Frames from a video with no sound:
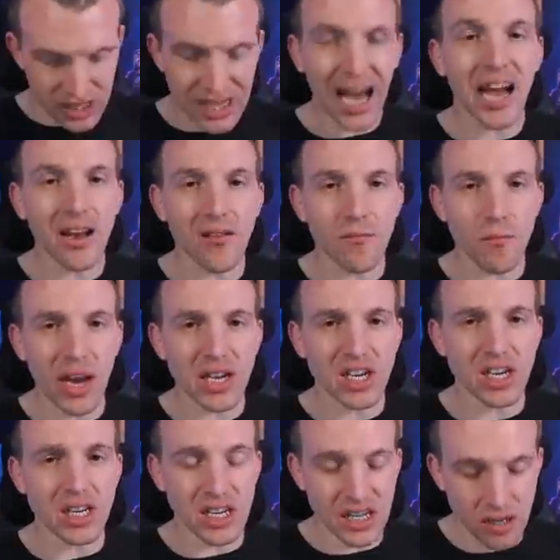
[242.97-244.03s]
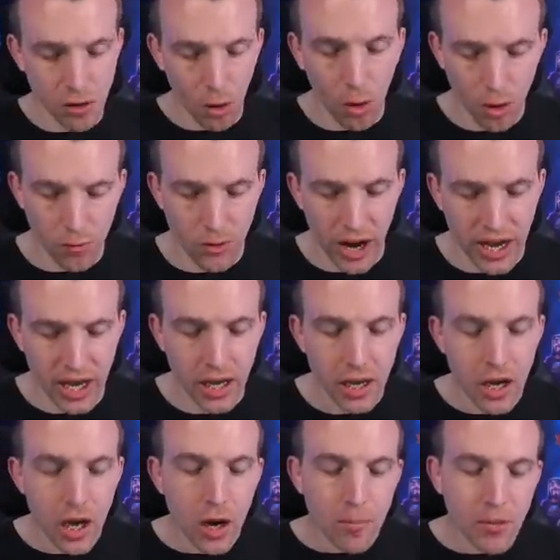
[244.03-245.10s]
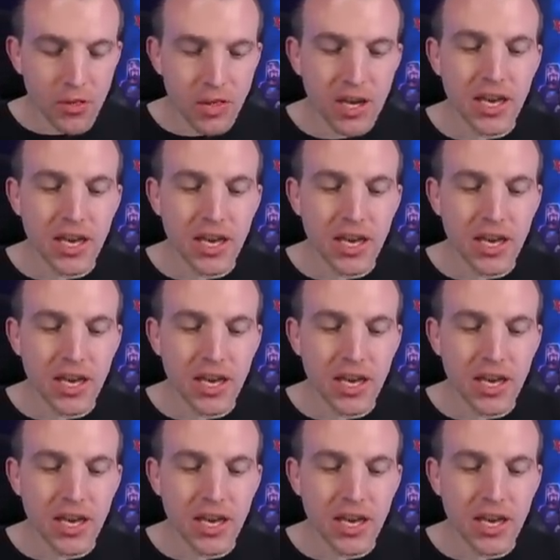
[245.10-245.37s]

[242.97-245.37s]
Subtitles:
Kind of mentioned it already, but the